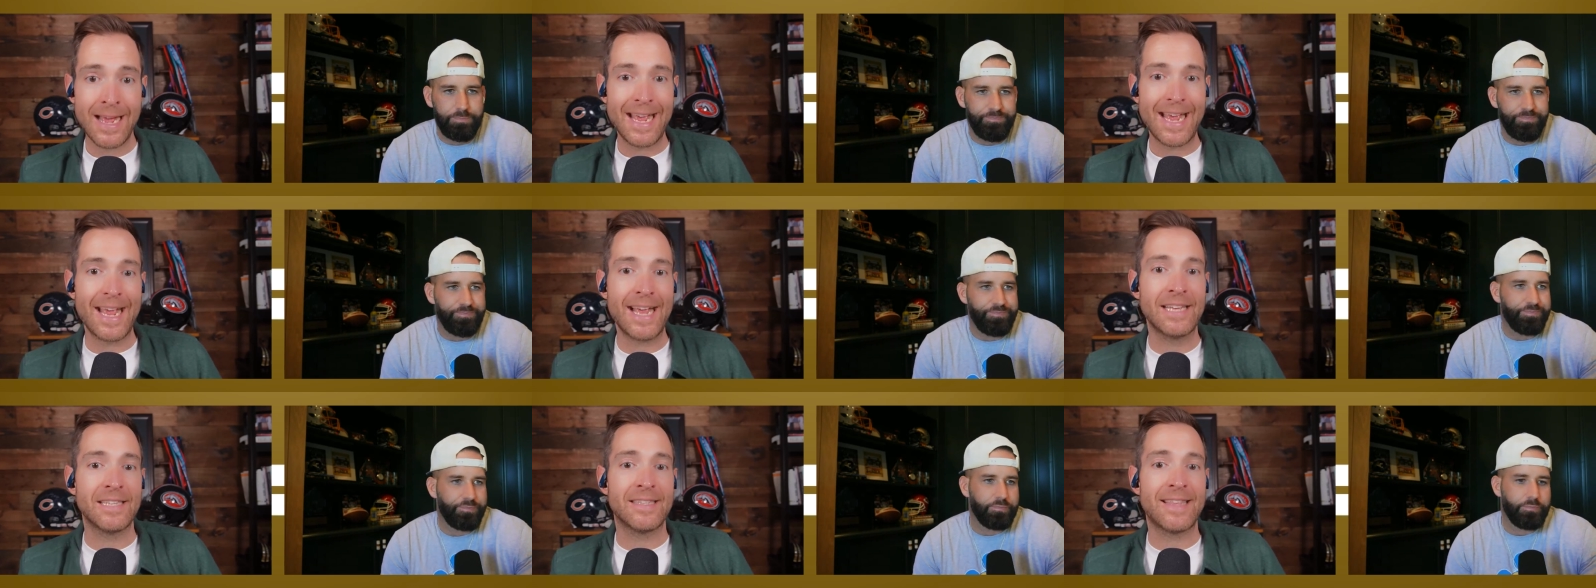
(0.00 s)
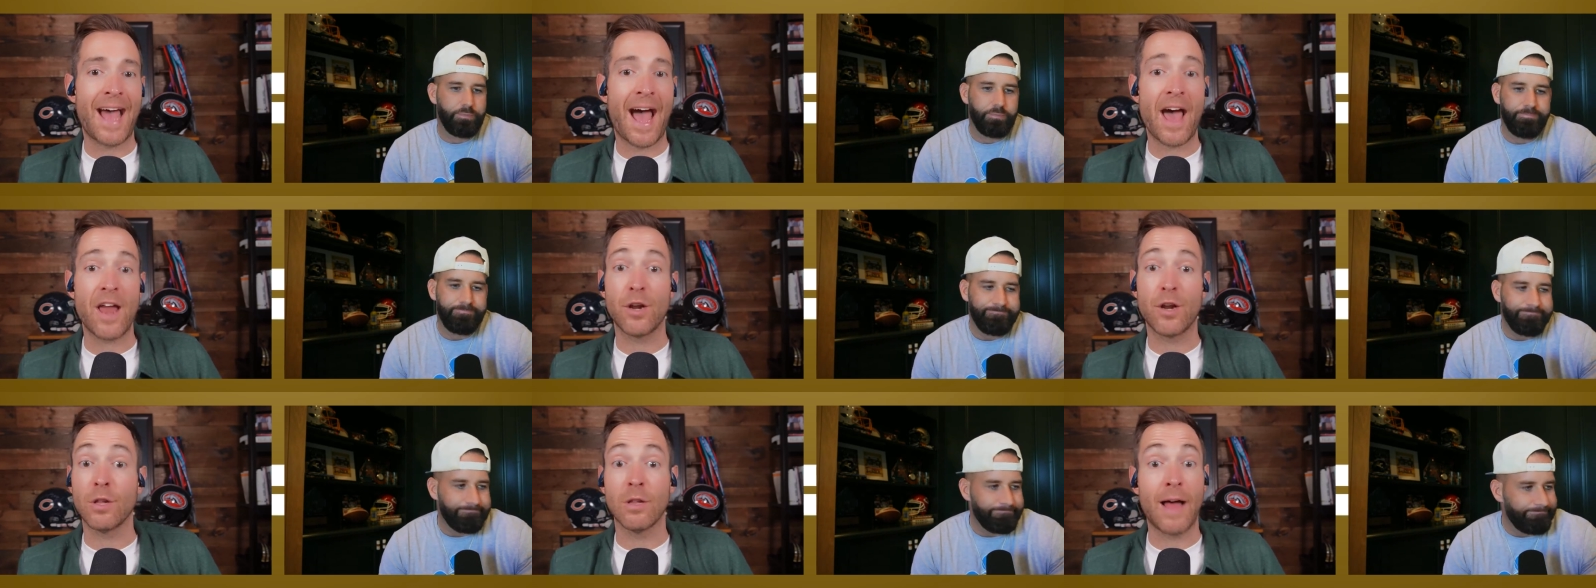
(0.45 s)
Speaker 1: Is that
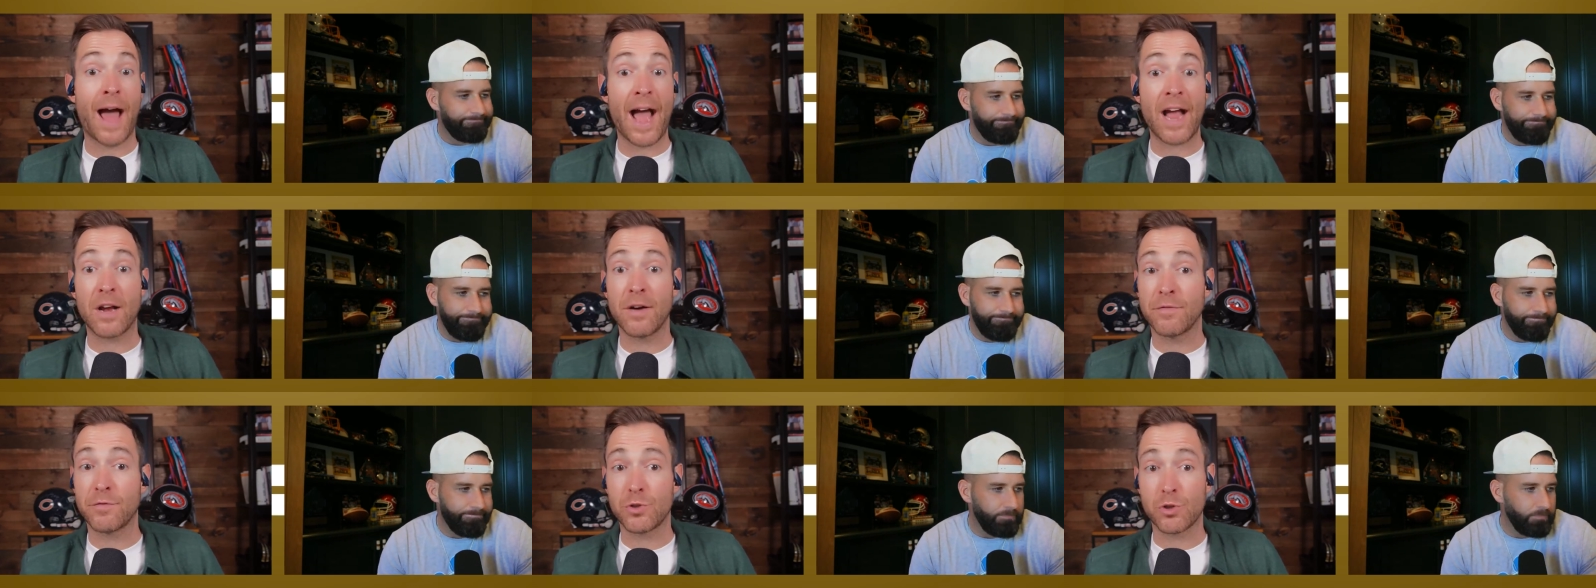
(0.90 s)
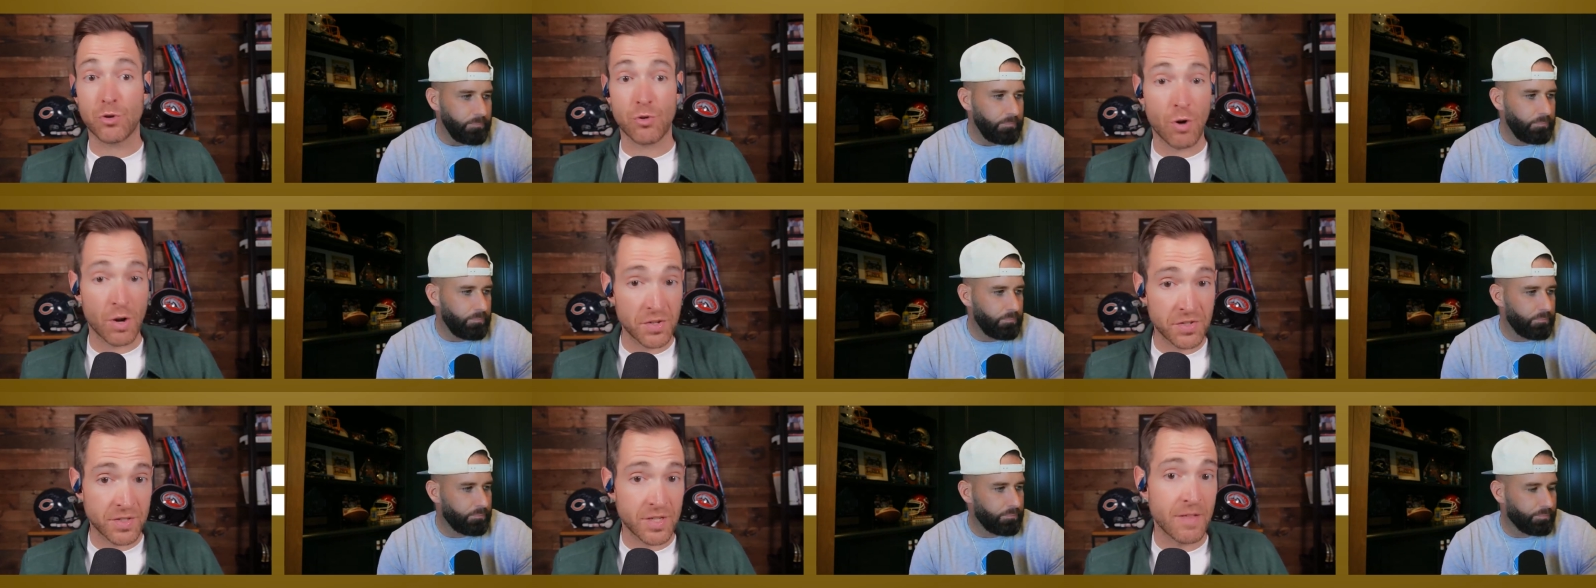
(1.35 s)
a lack of
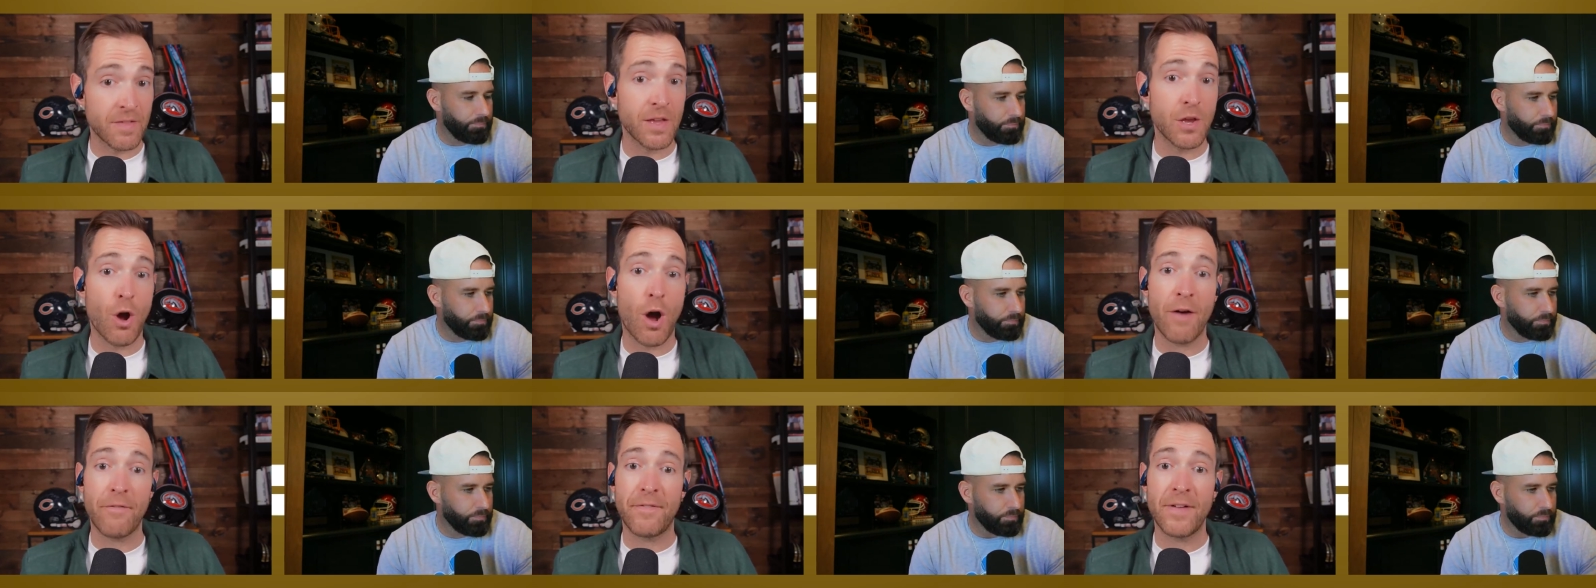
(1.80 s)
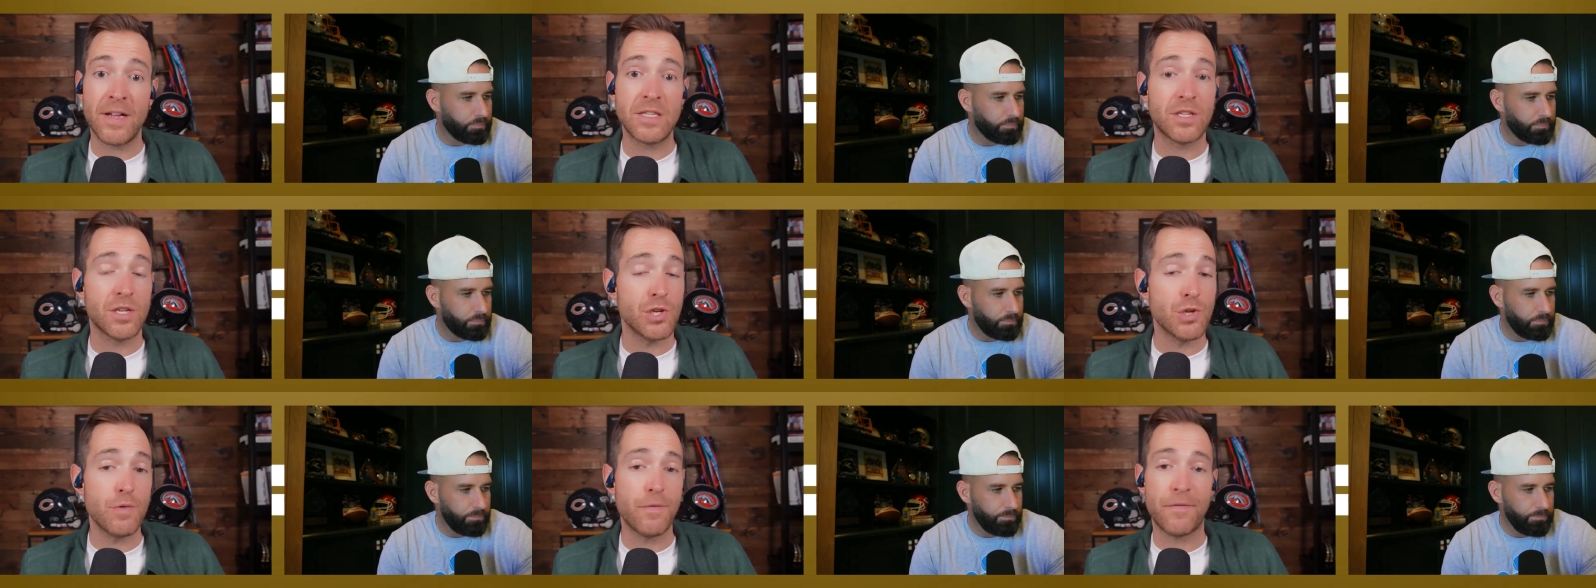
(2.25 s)
trust in the offense?
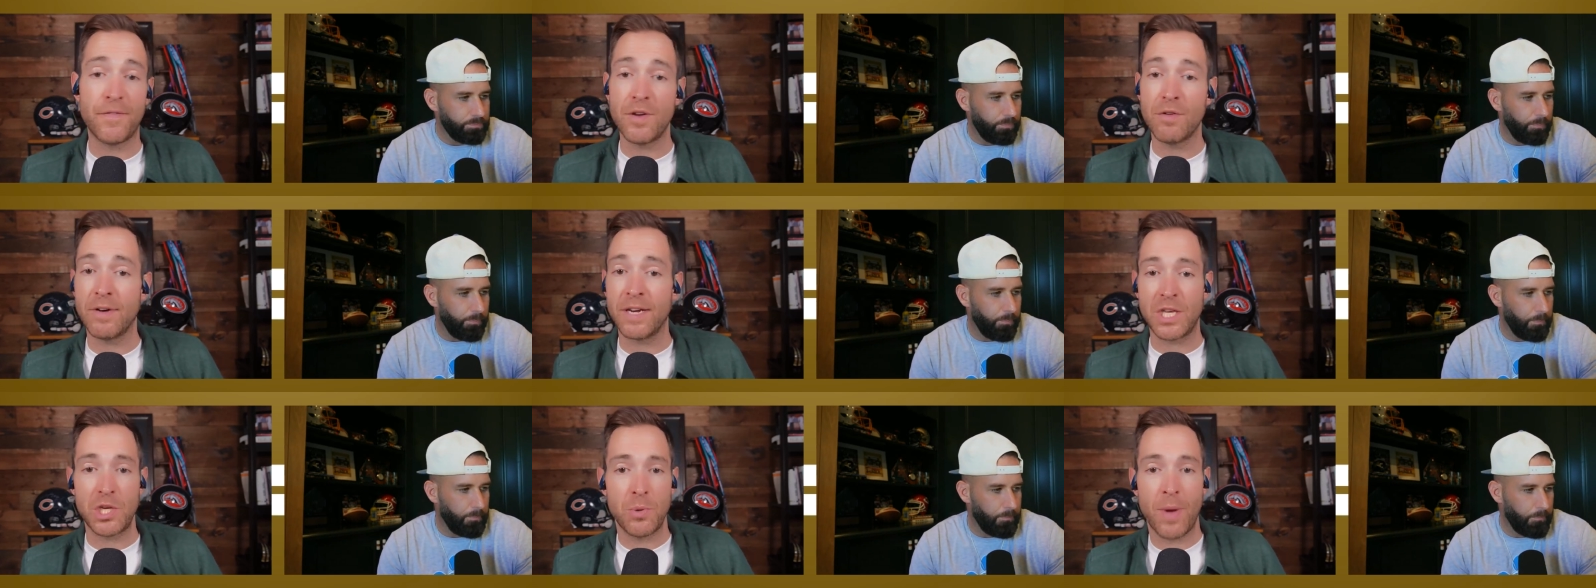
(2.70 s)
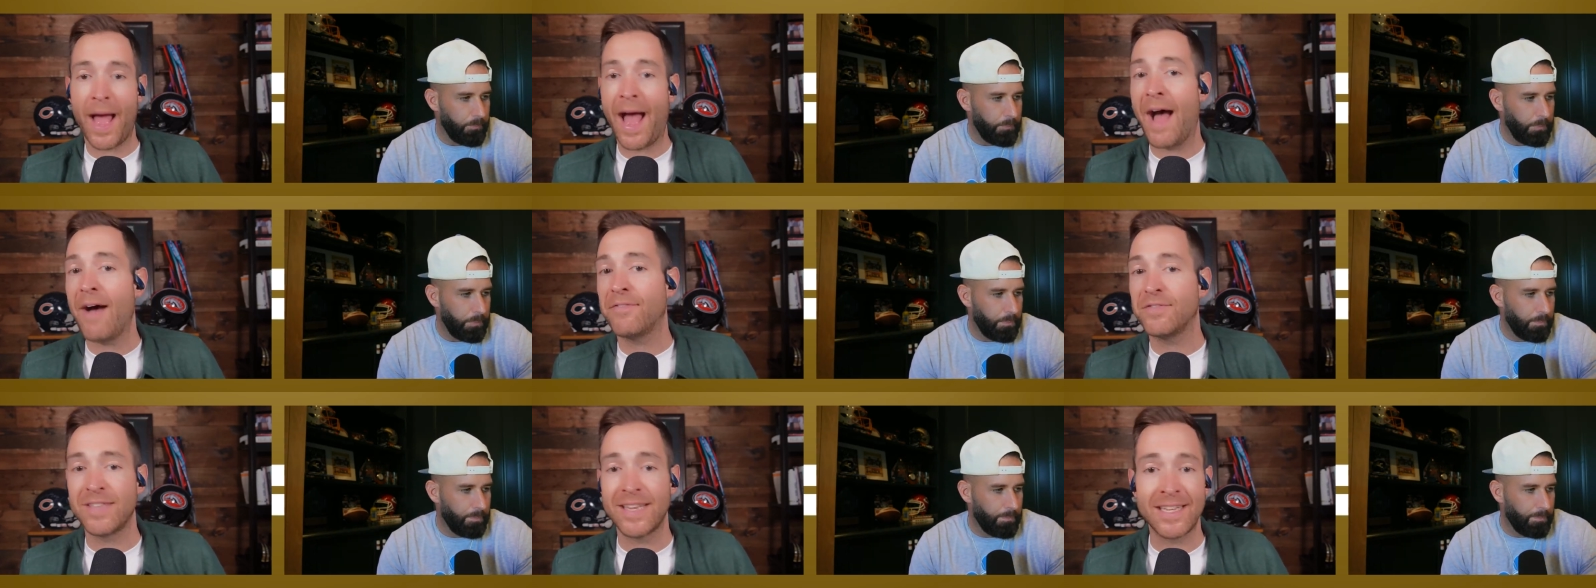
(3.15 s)
And you feel like you
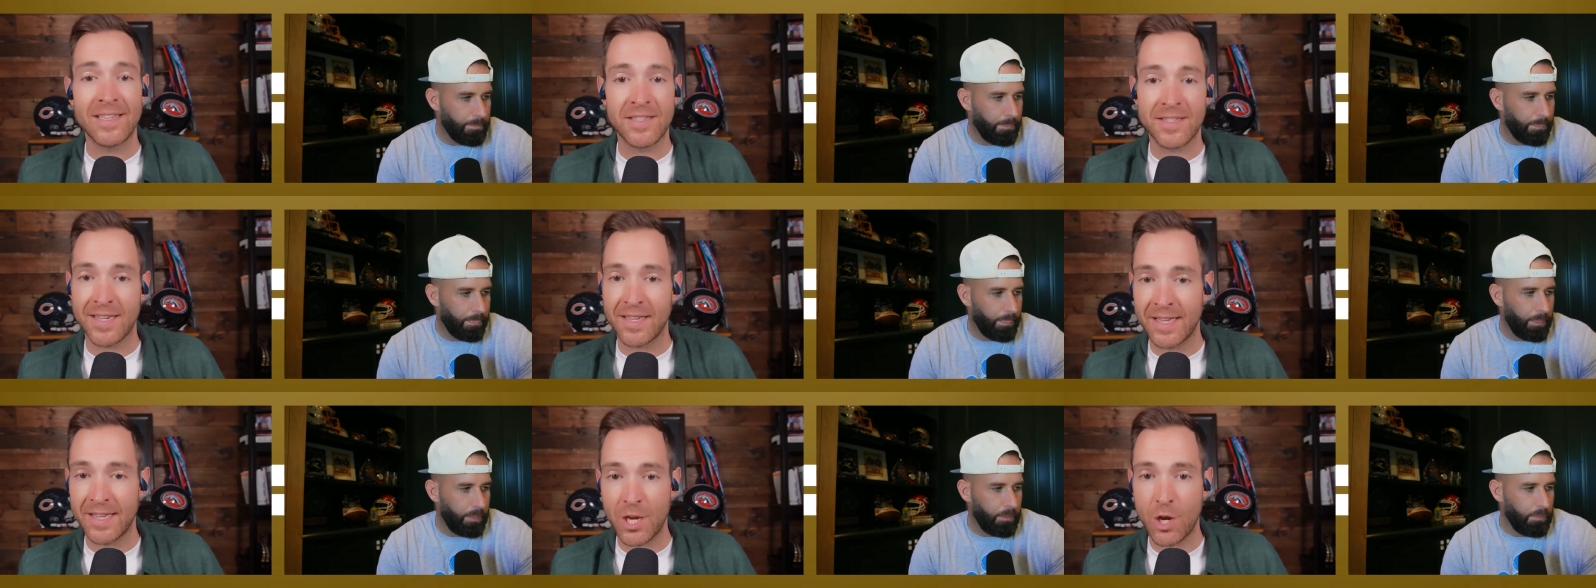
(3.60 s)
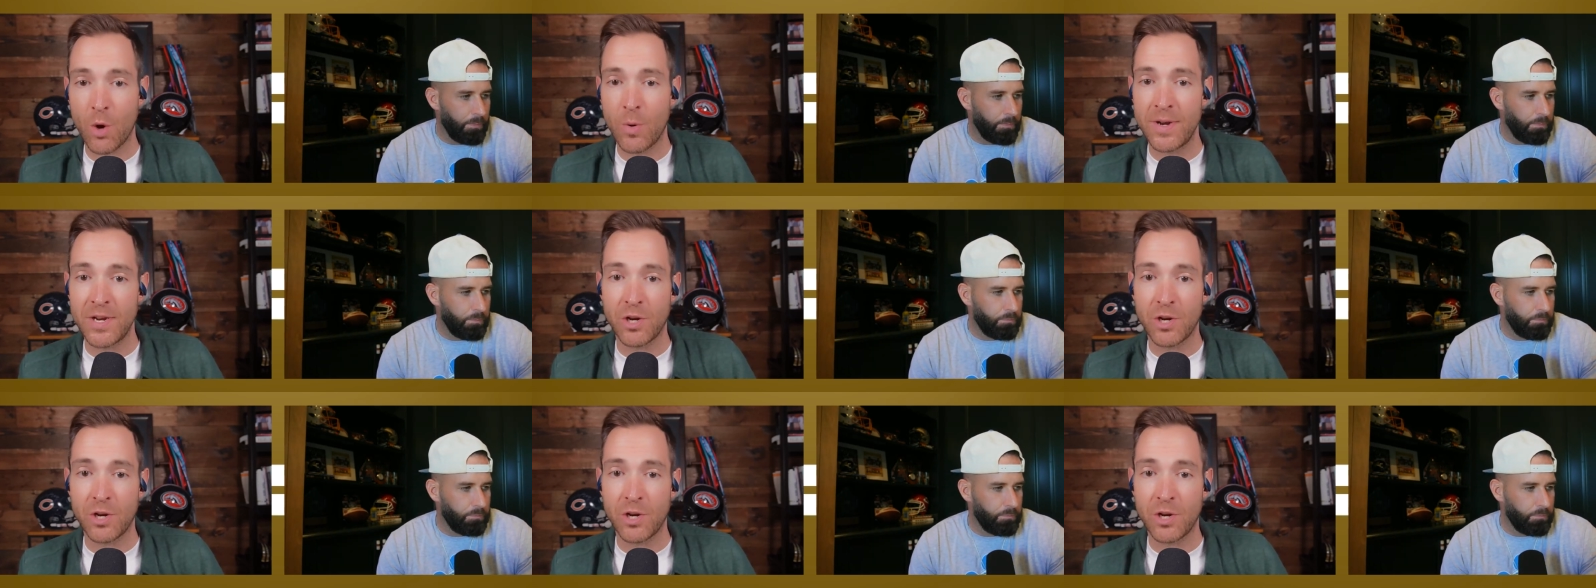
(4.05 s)
have to instantly go into